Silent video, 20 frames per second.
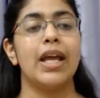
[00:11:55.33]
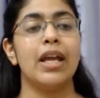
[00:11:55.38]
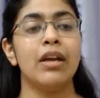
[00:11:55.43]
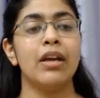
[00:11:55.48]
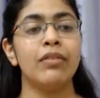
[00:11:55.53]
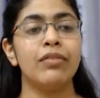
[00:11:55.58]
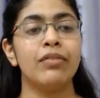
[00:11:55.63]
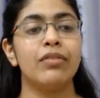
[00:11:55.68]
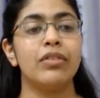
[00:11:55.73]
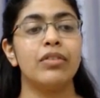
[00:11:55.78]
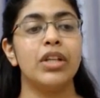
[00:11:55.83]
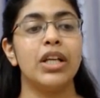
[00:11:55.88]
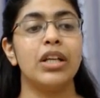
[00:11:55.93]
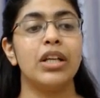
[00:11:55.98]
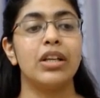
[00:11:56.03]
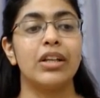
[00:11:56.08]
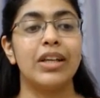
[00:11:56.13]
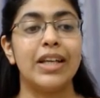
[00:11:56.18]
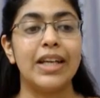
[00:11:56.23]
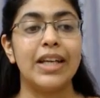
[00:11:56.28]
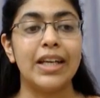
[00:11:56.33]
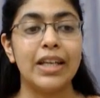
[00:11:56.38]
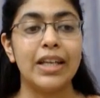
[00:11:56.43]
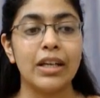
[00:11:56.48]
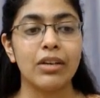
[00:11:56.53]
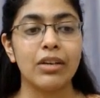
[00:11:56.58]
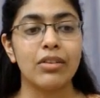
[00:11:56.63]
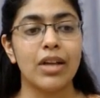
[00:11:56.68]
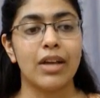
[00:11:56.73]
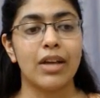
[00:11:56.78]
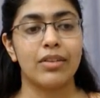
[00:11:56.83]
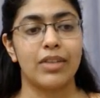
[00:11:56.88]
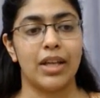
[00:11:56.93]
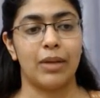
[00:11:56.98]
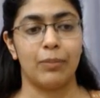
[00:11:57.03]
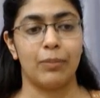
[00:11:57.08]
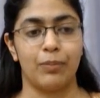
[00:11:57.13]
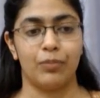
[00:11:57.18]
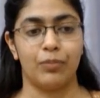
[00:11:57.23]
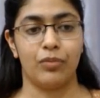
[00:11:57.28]
If the ingredients are
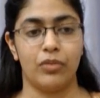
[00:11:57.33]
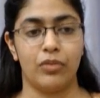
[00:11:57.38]
same,